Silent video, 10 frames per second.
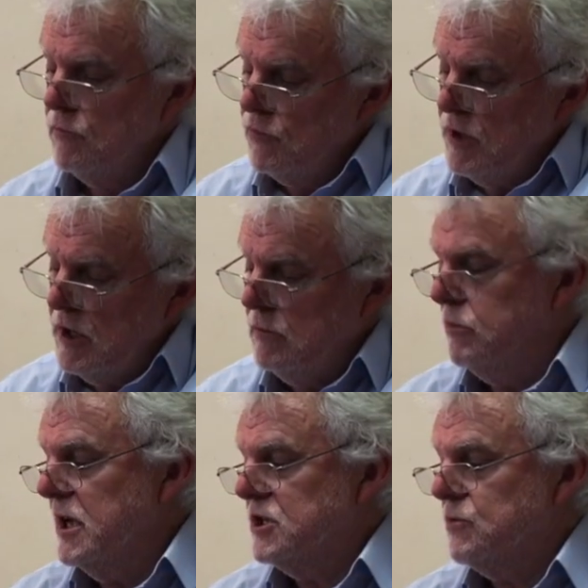The
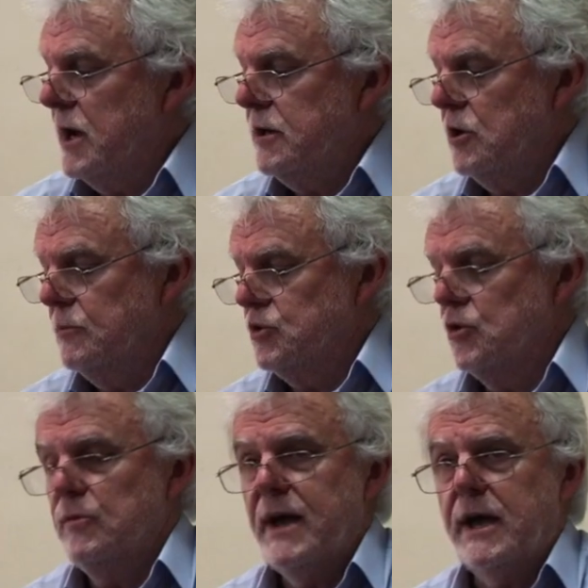next one I'm
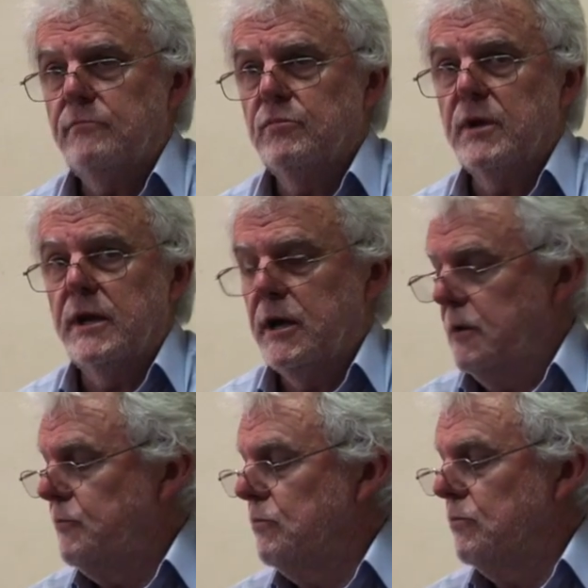talking
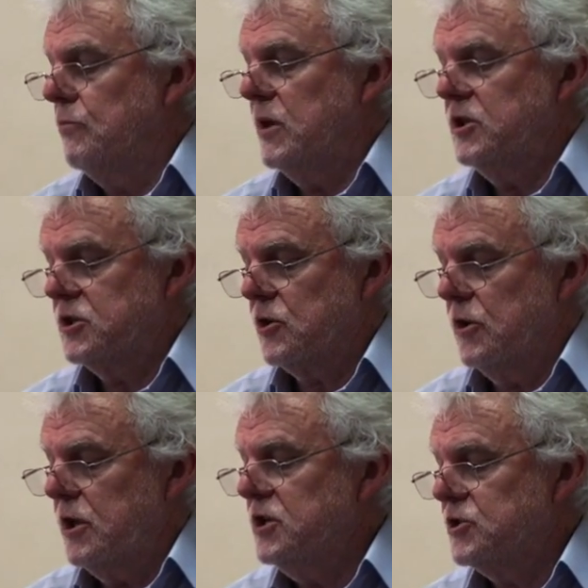about,
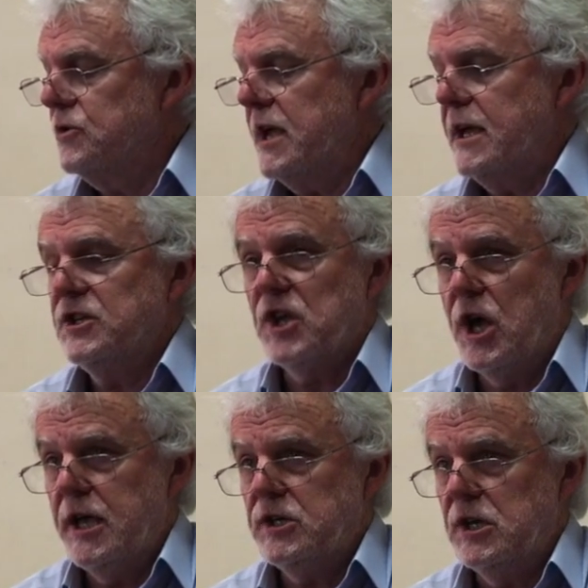history
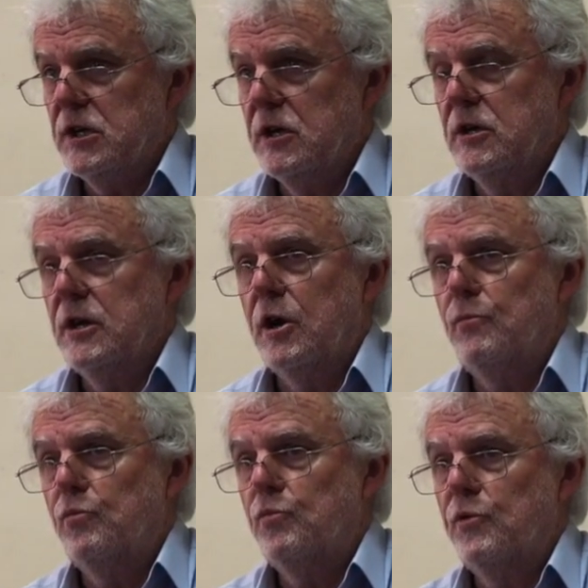anxiety, and
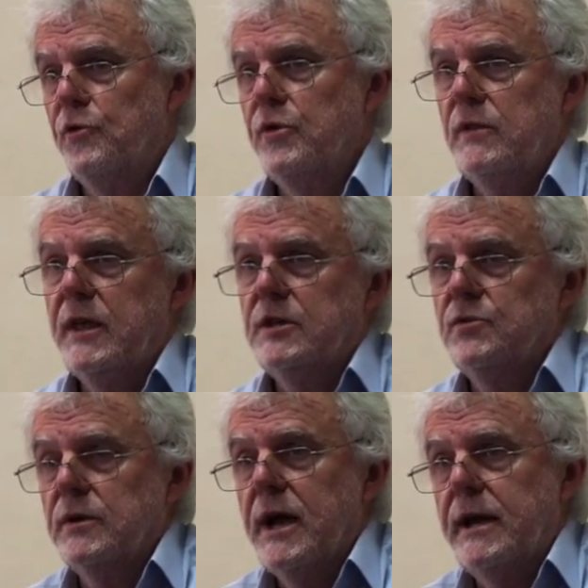I'm referring there
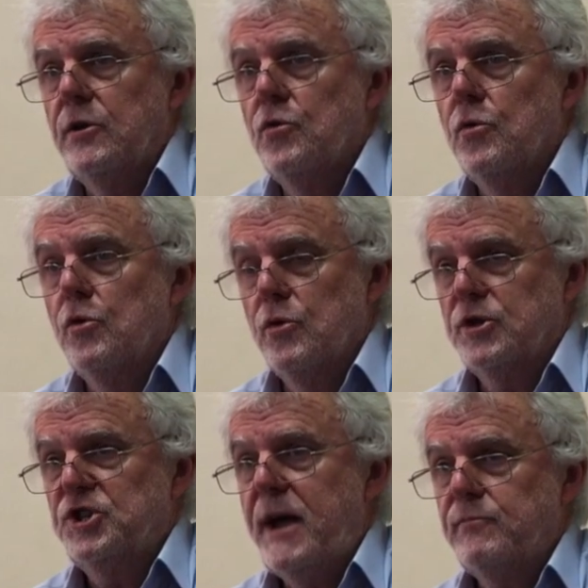to an article or a
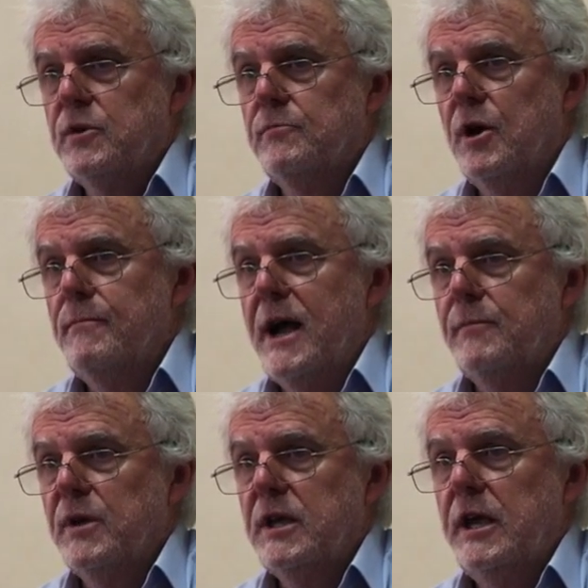chapter by Mark
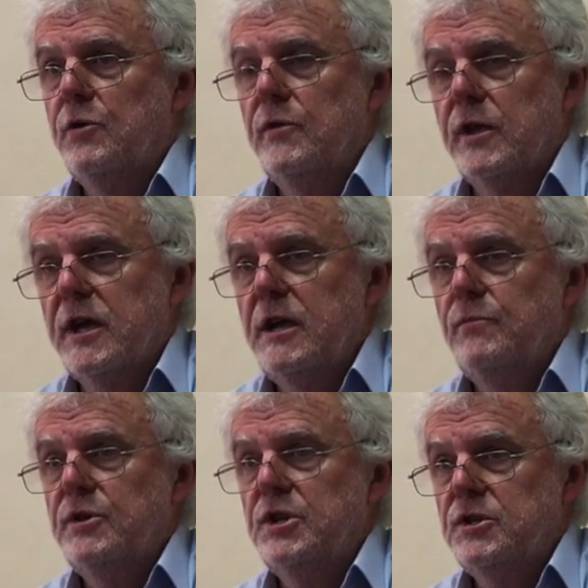McKenna in the
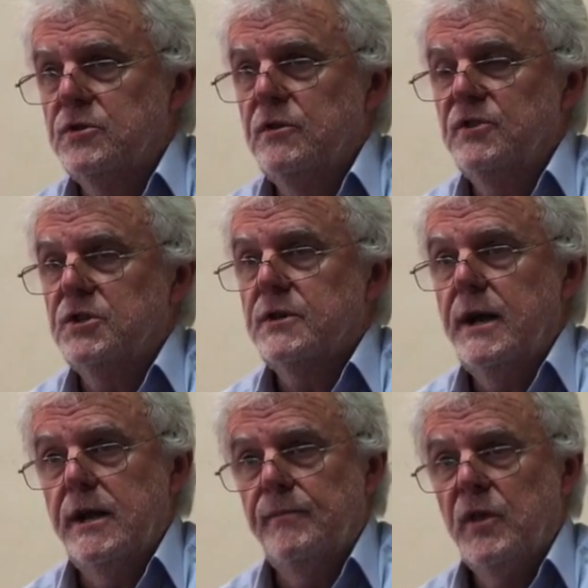Cambridge History of
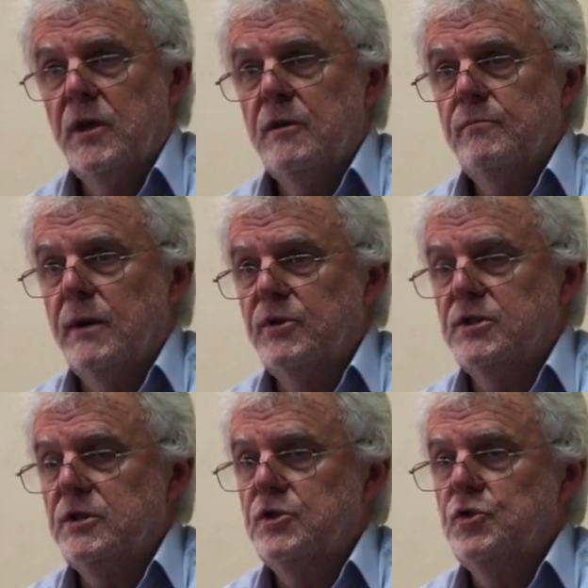Australia,
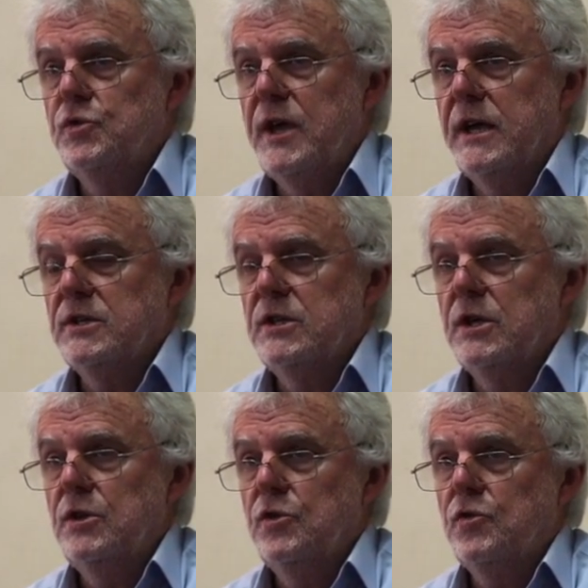published in
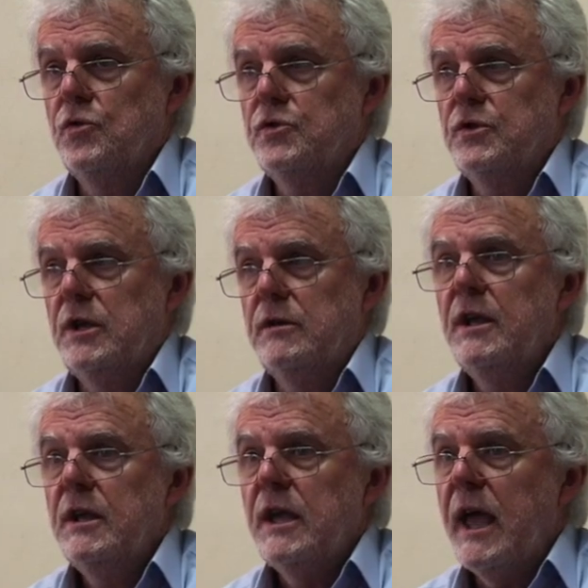2013.
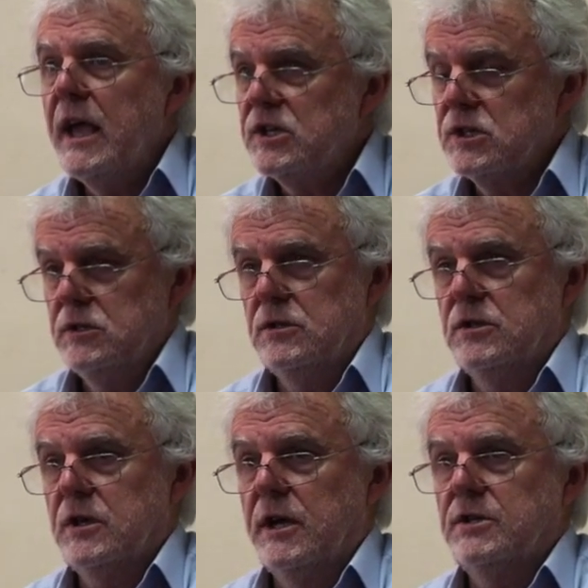Excellent
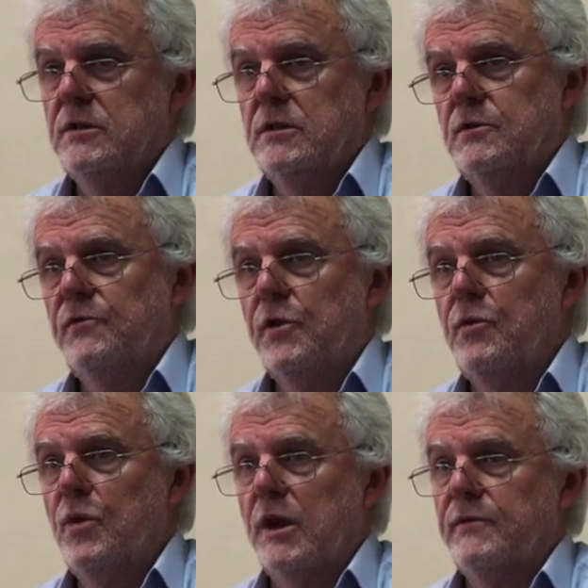discussion that's very
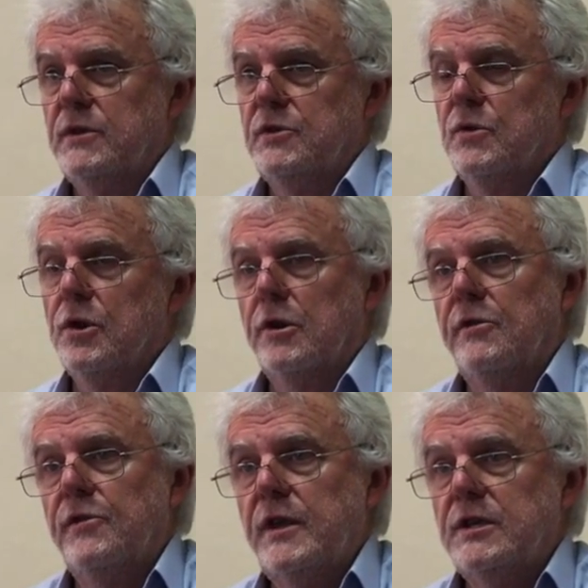relevant to a lot of
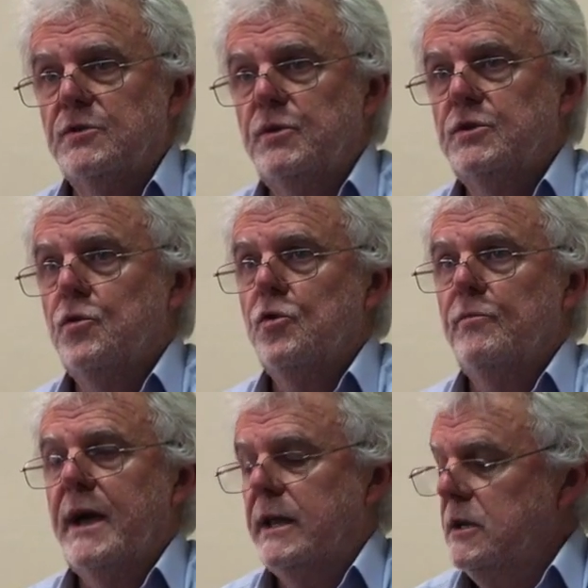the things we talk
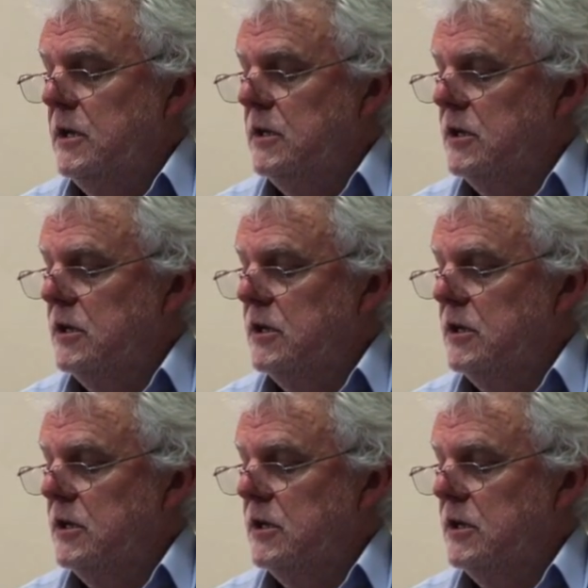about in